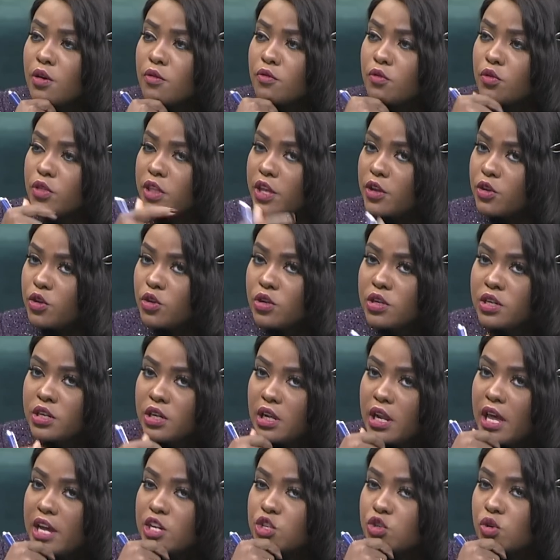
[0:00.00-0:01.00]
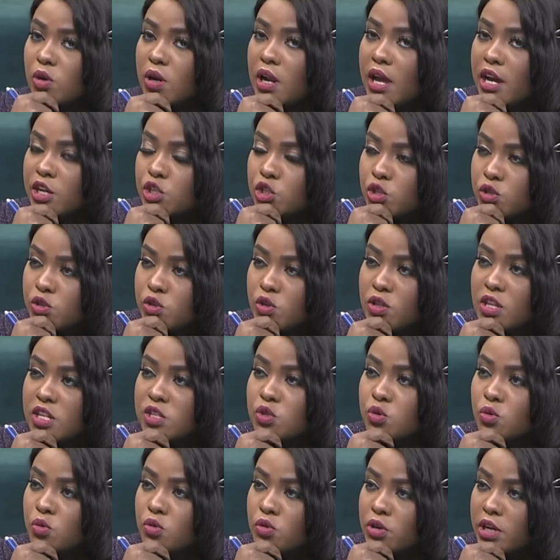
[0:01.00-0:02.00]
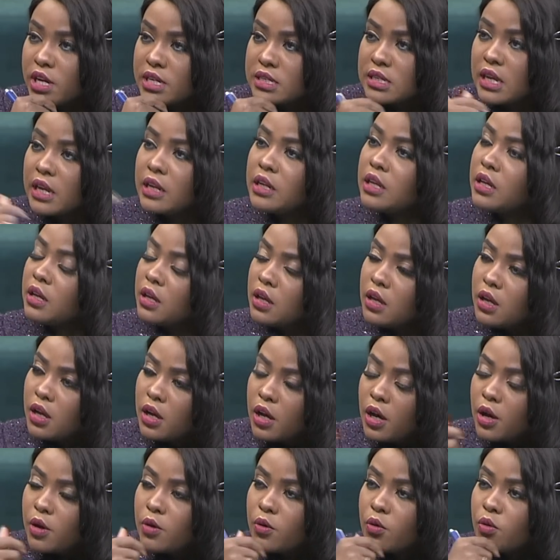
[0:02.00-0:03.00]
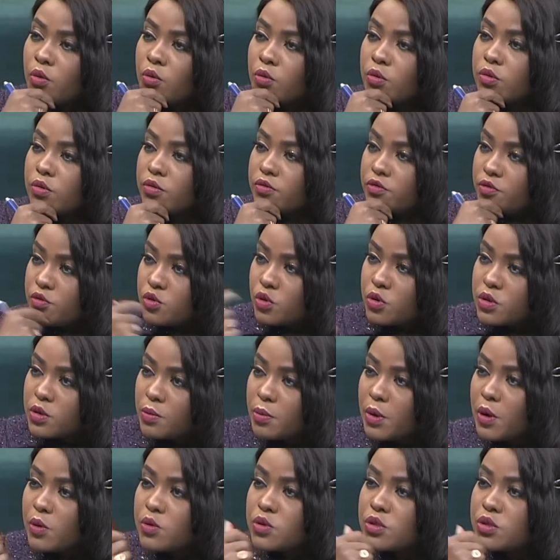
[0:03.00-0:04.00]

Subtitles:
for the unilateral action. So that's Kuria, who we've talked about.